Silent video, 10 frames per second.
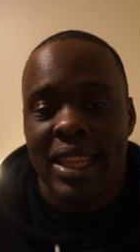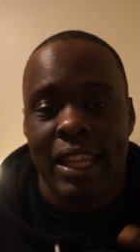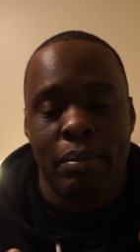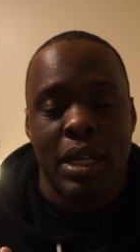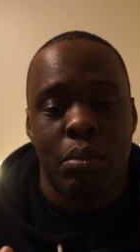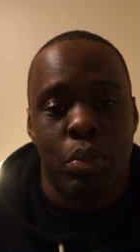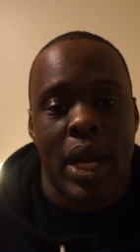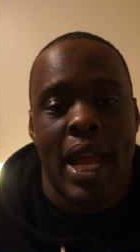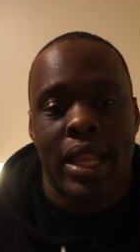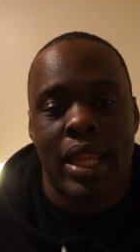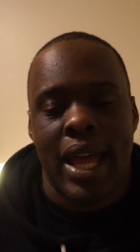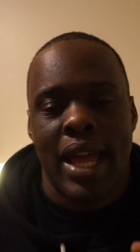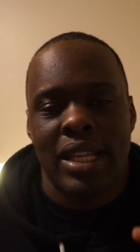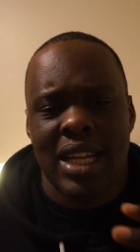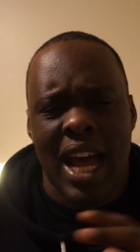They've been a brand that
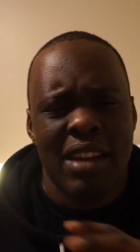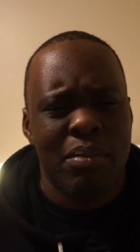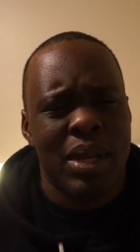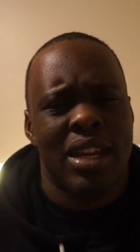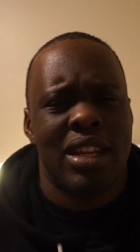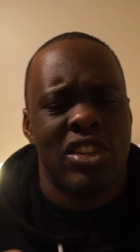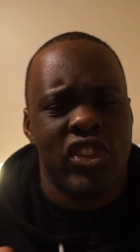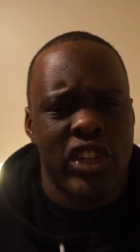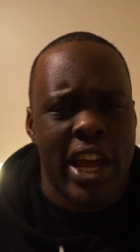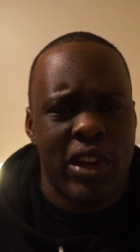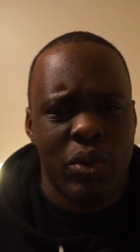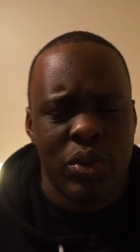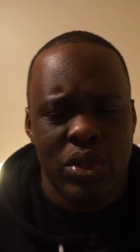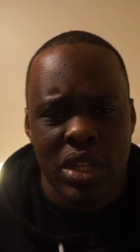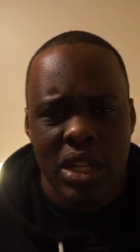has kind of been in the
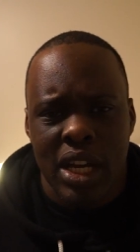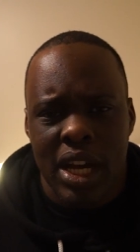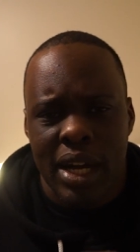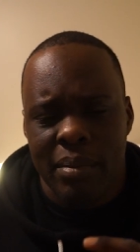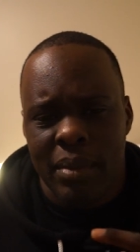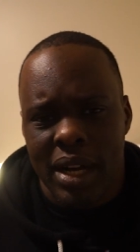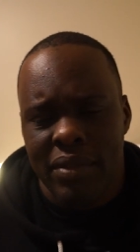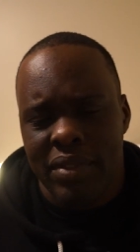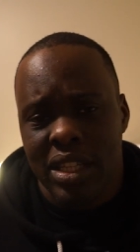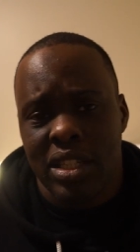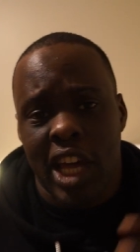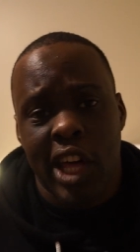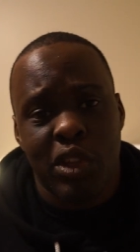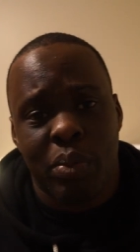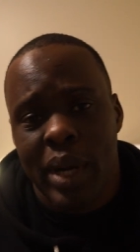shadows um, of these
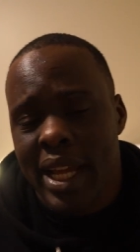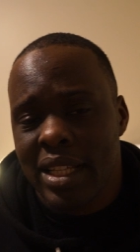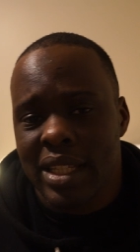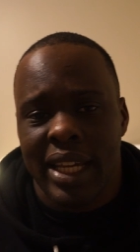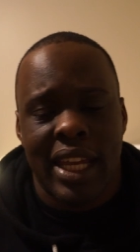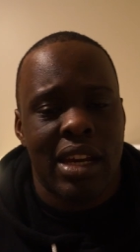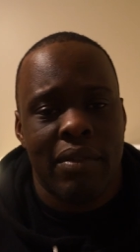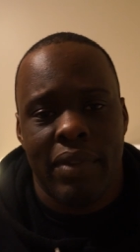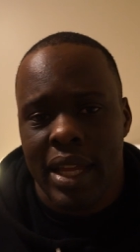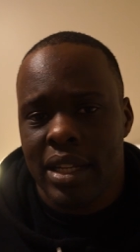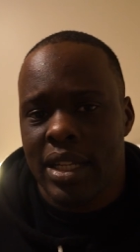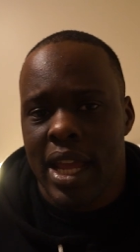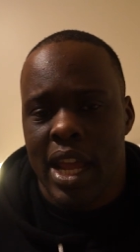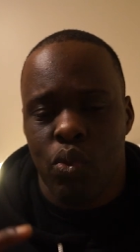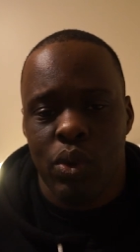other brands like Innovate
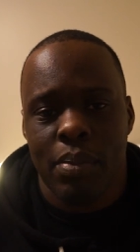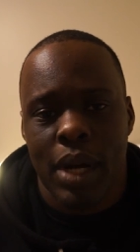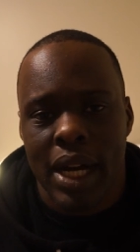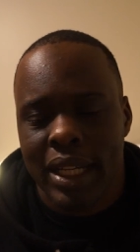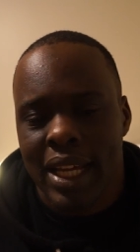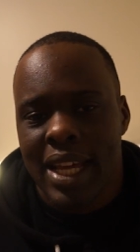and Reebok.